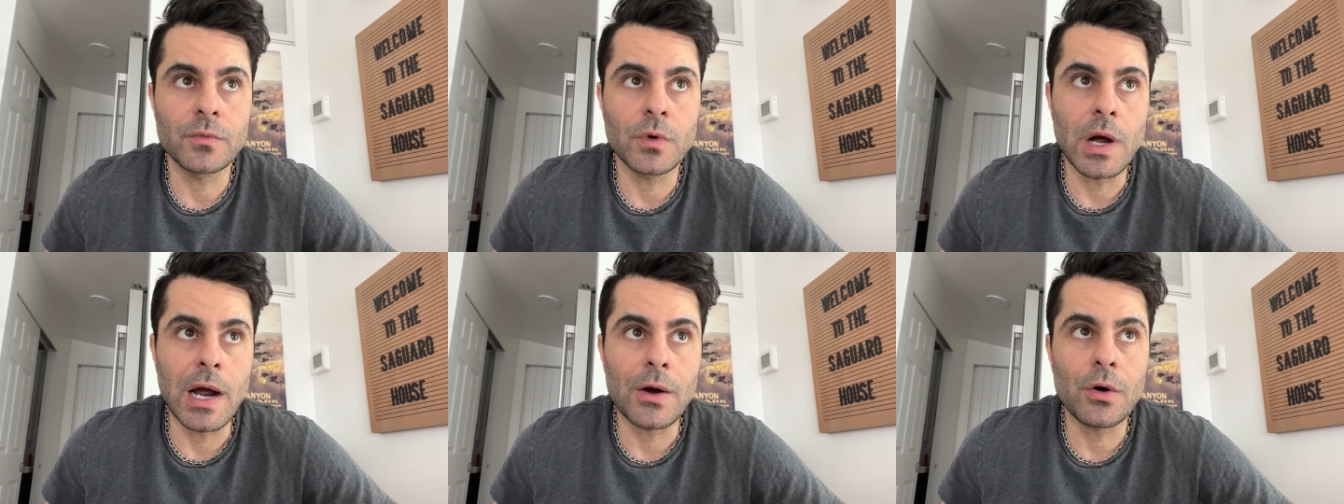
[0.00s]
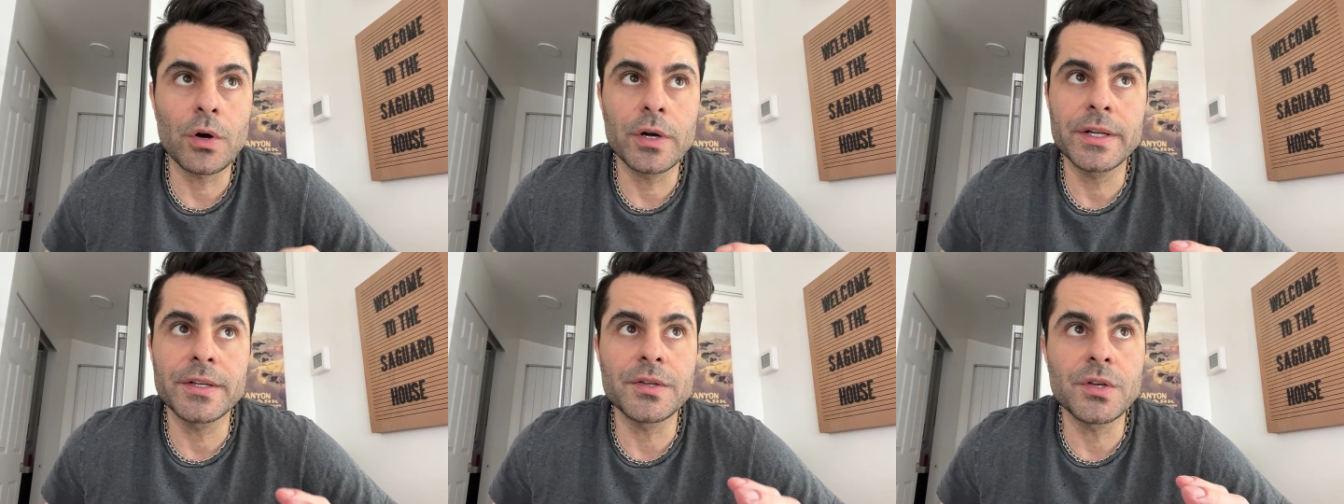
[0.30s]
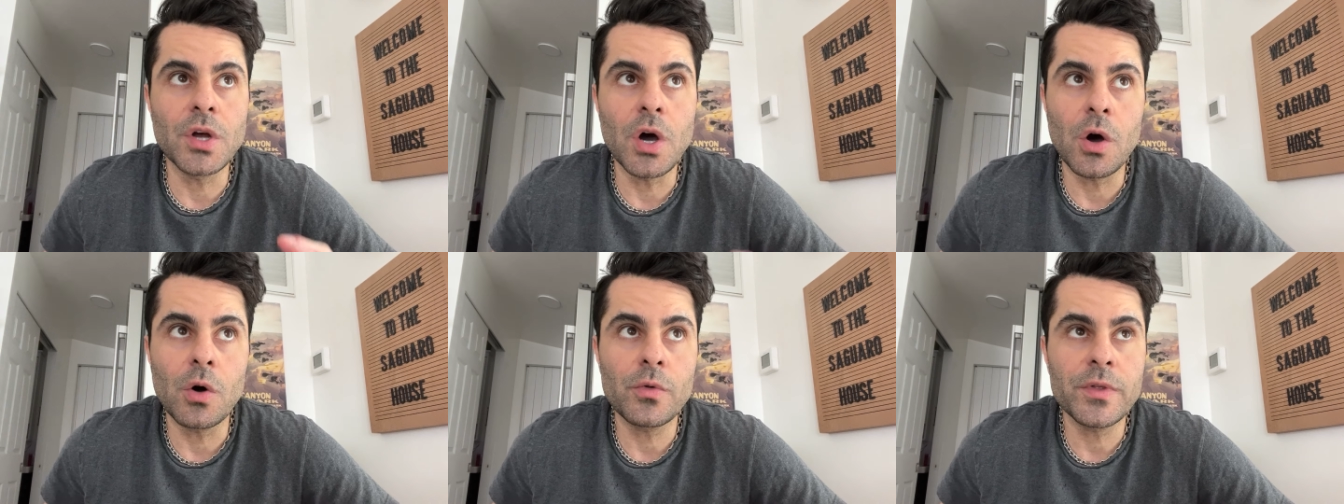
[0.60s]
I already
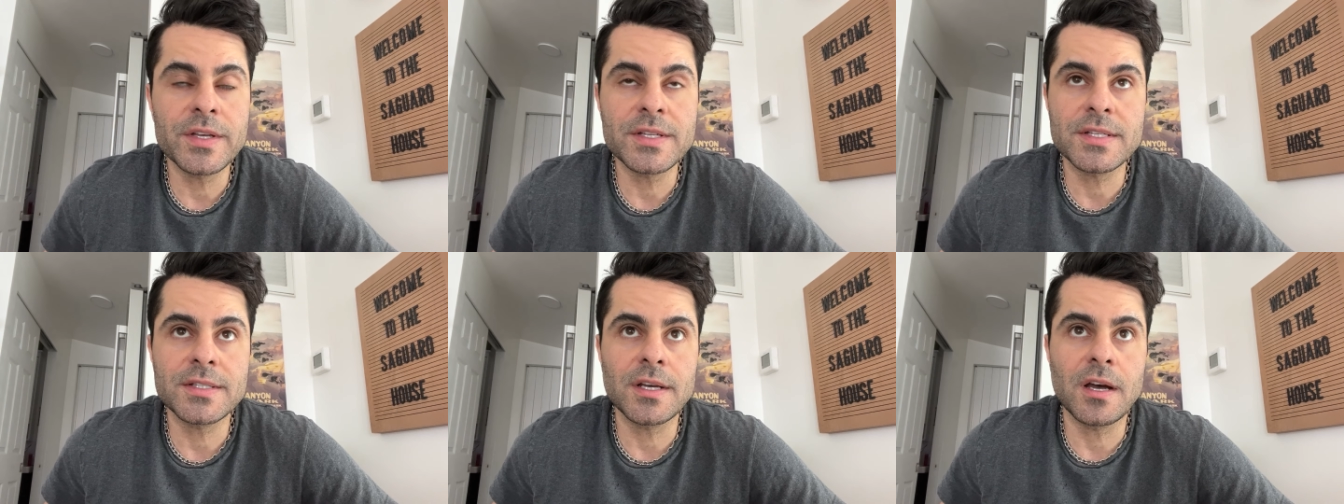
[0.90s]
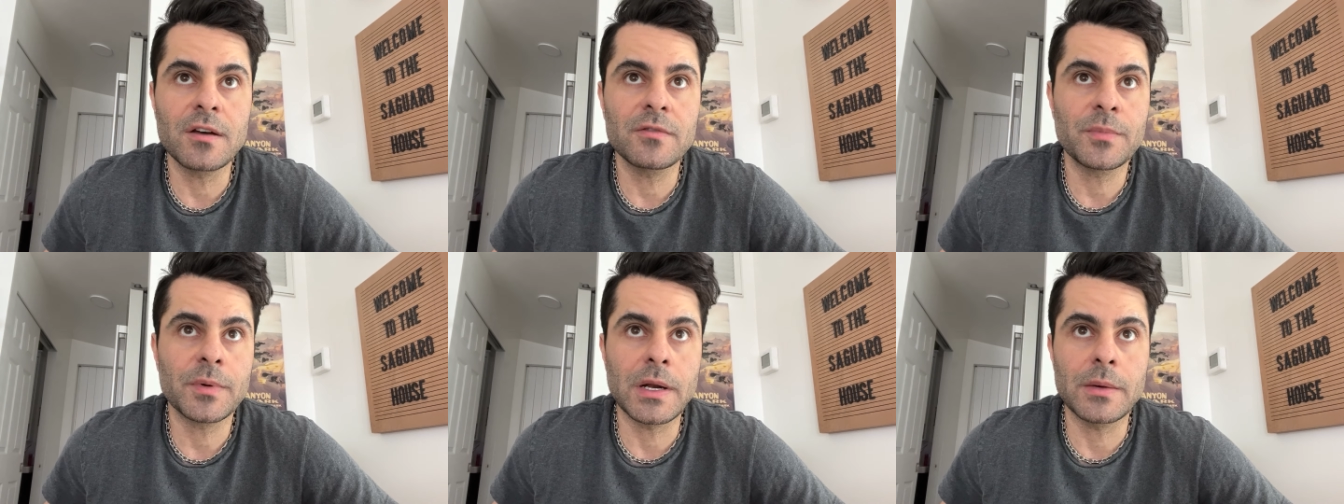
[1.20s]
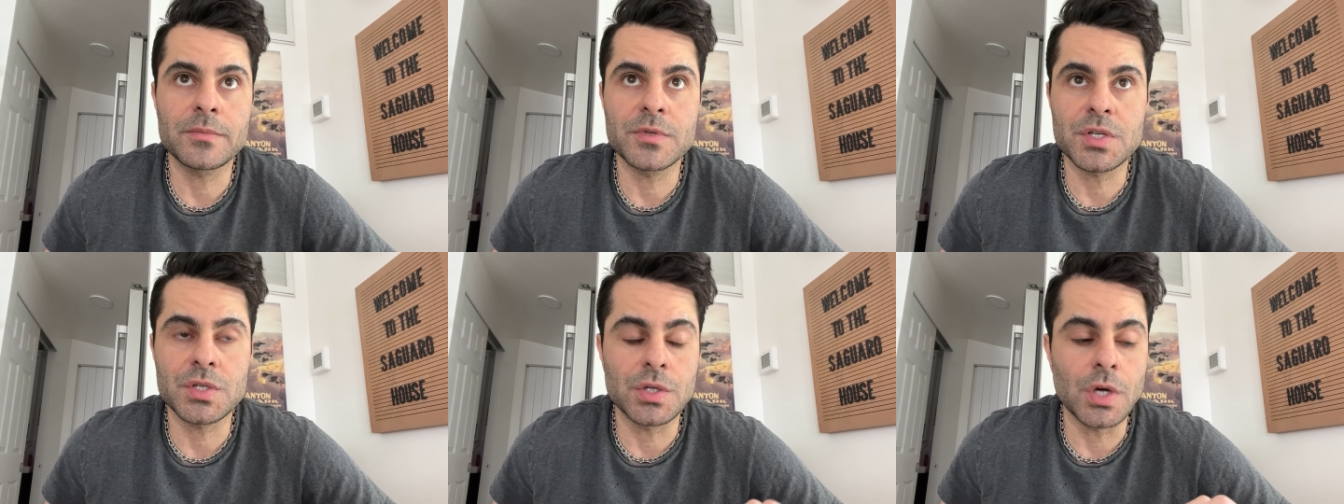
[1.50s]
know this stuff, but
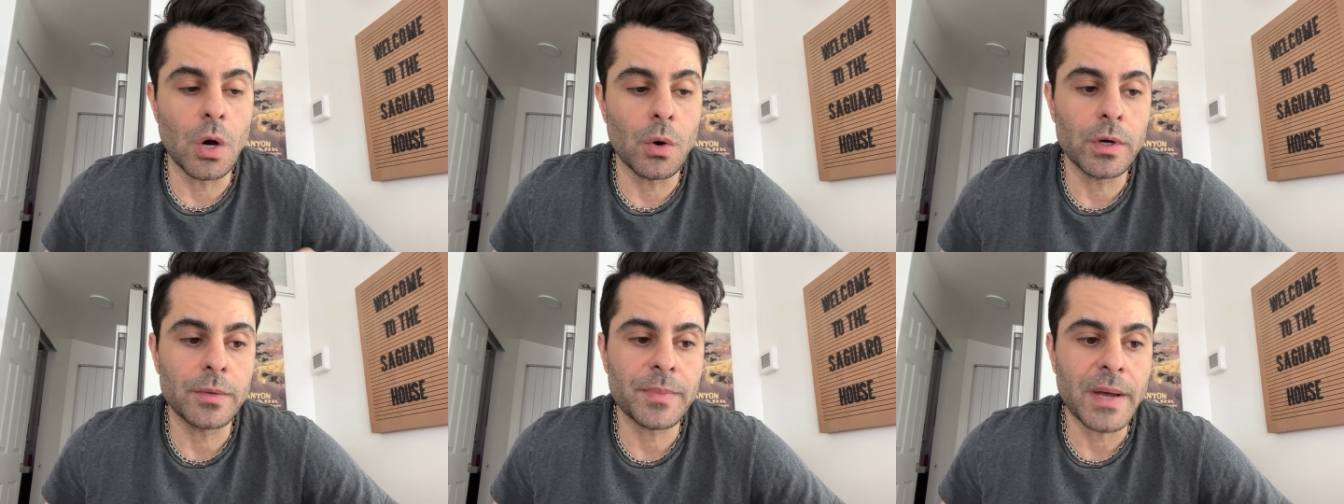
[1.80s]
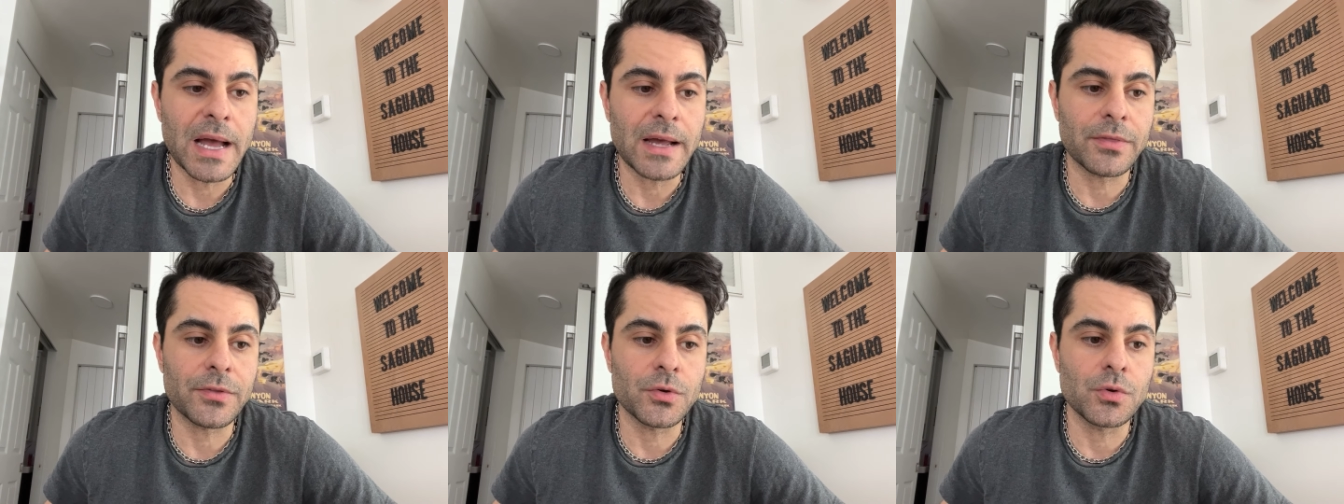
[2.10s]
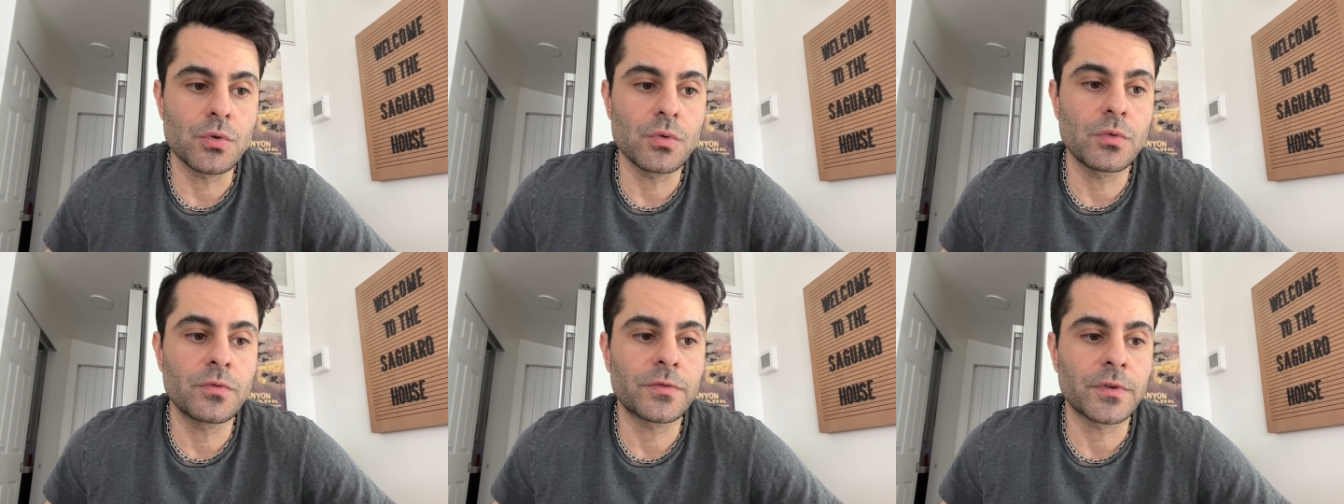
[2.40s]
I'm just going back
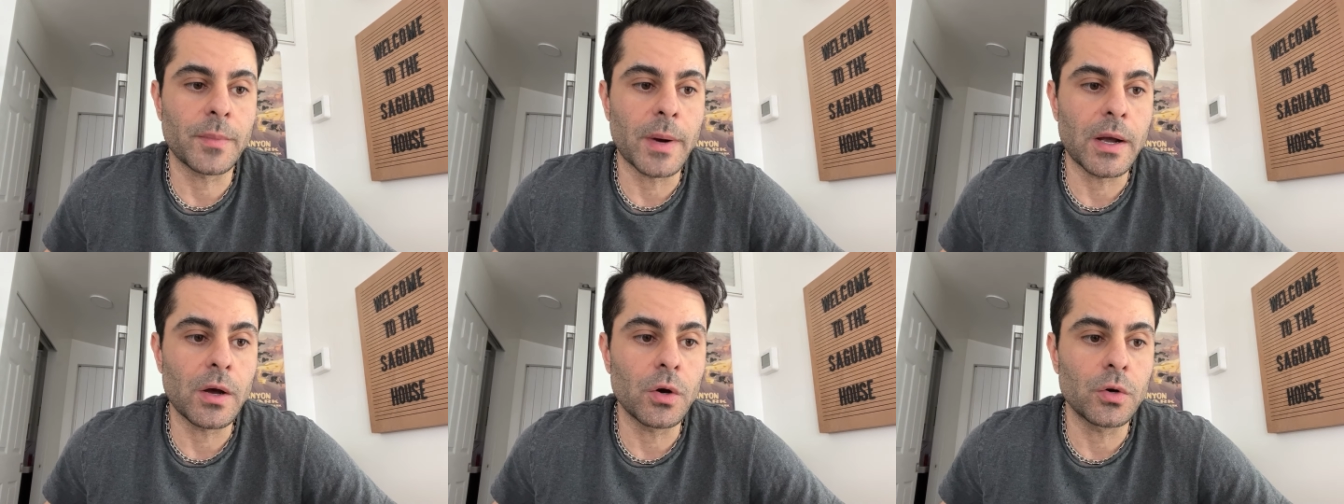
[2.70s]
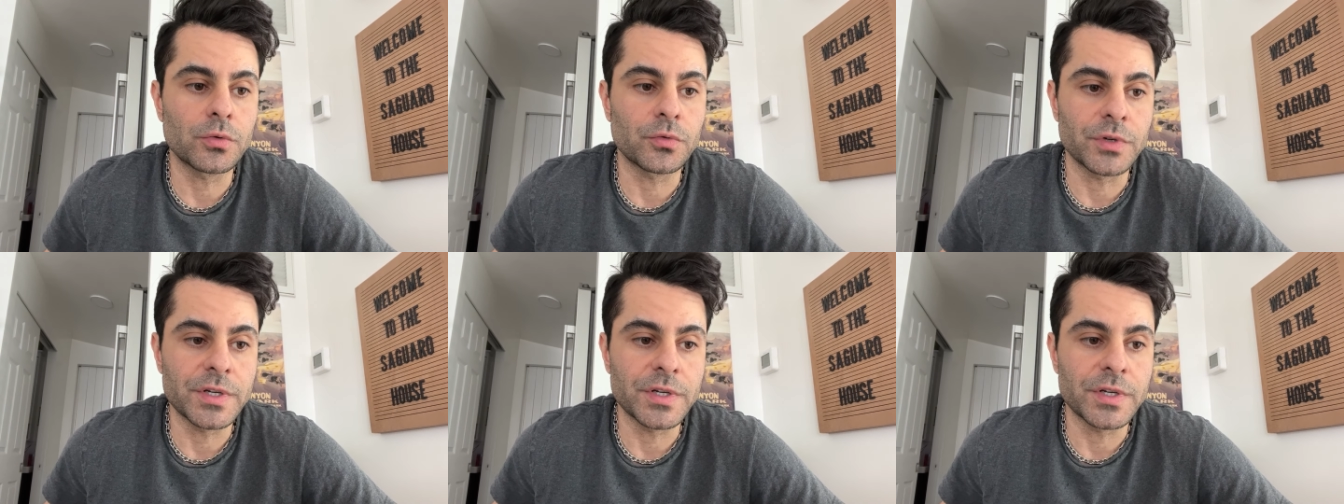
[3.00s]
through for my own